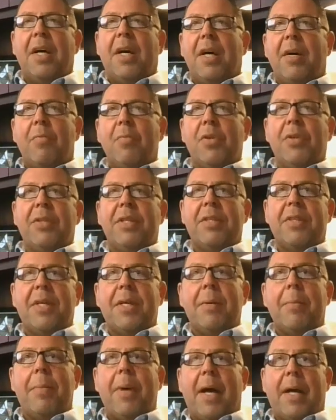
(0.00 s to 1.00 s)
really the
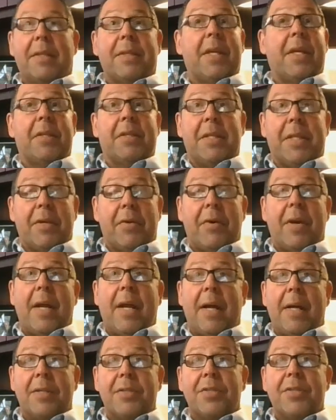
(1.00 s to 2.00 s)
impact that a leader
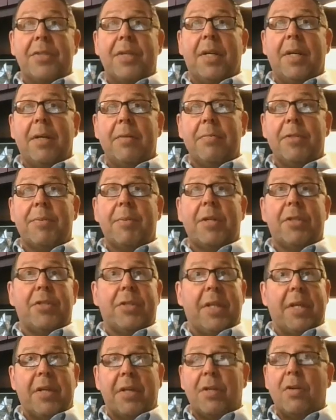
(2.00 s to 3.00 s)
has,
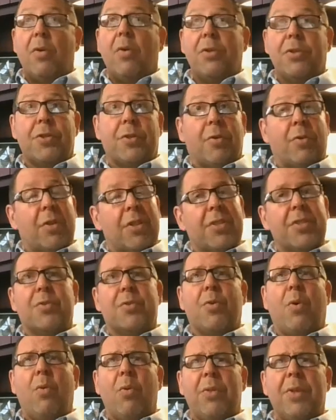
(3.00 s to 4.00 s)
especially on a culture. And
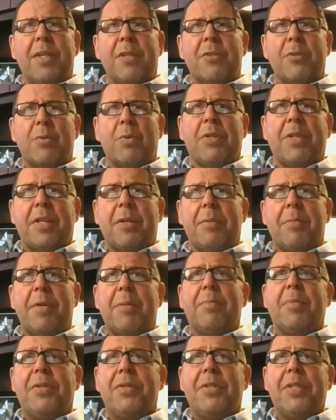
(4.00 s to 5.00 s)
this whole thing is really going to be
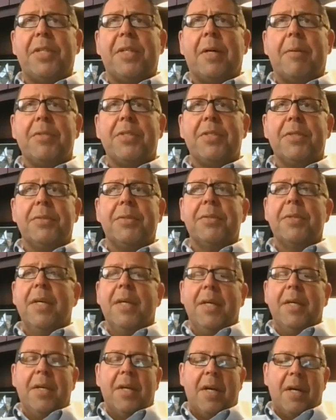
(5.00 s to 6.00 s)
building up to
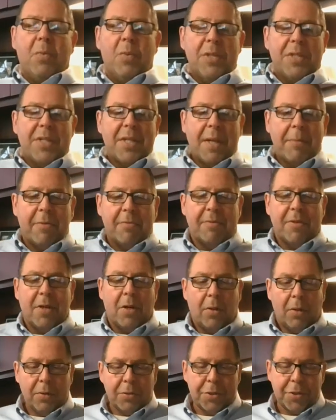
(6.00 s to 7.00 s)
what type of
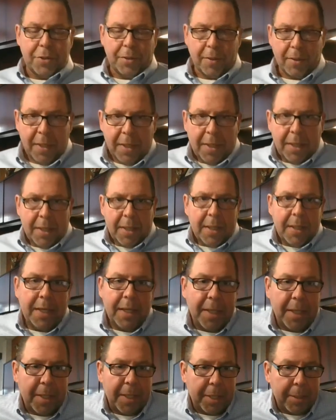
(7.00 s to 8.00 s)
culture
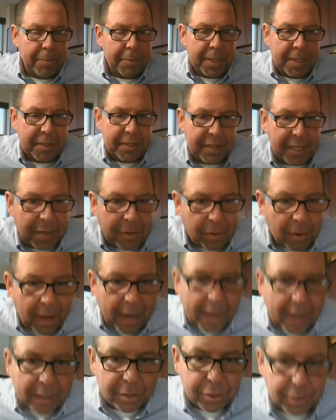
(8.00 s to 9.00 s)
and the
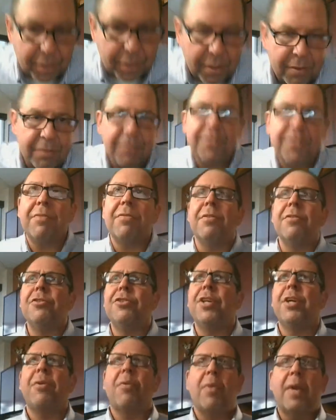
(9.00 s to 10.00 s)
interaction of different
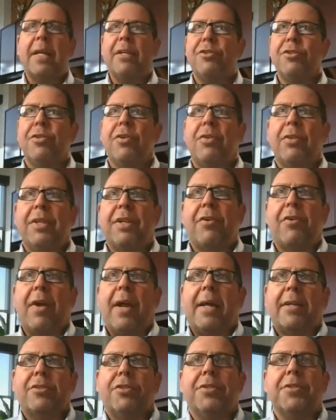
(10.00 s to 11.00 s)
generational
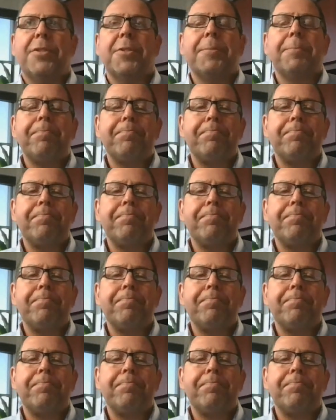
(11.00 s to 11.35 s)
interactions.